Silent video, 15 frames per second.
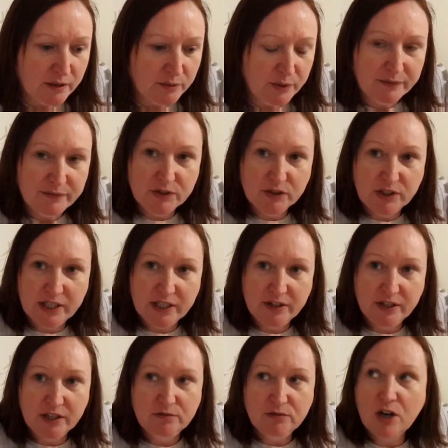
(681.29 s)
we haven't done
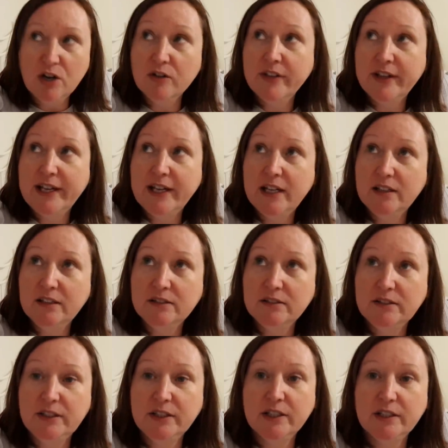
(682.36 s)
anything wrong there.
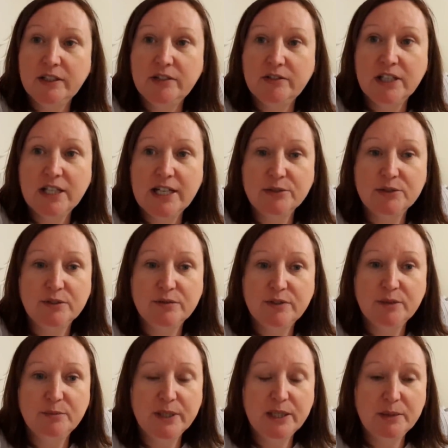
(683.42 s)
You're allowed to
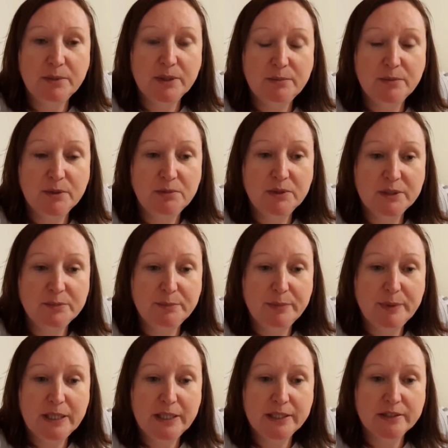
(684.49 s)
film people in public
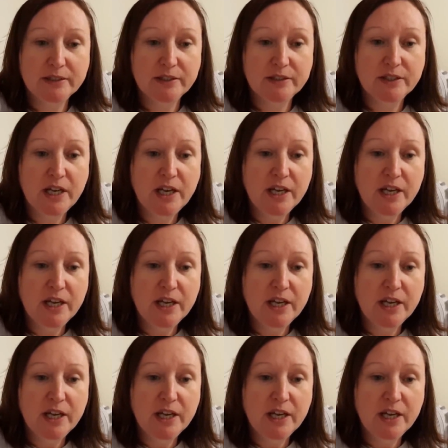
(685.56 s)
places.